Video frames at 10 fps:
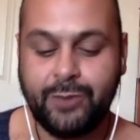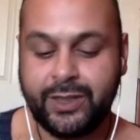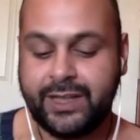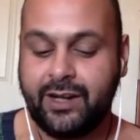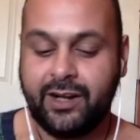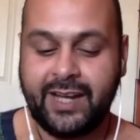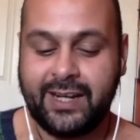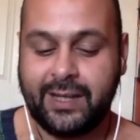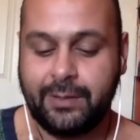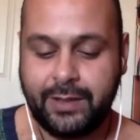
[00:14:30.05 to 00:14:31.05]
working on
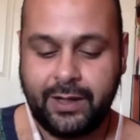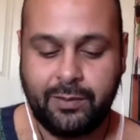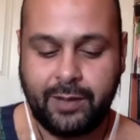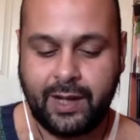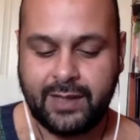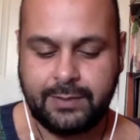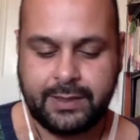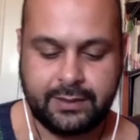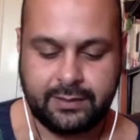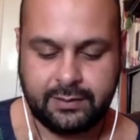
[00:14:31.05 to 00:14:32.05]
getting a PO box, but
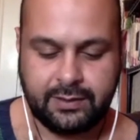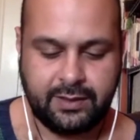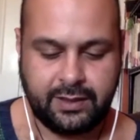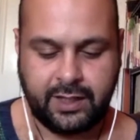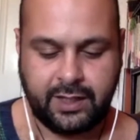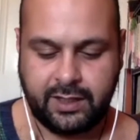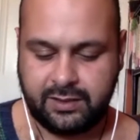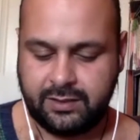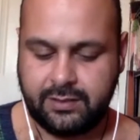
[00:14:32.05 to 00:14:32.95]
they're not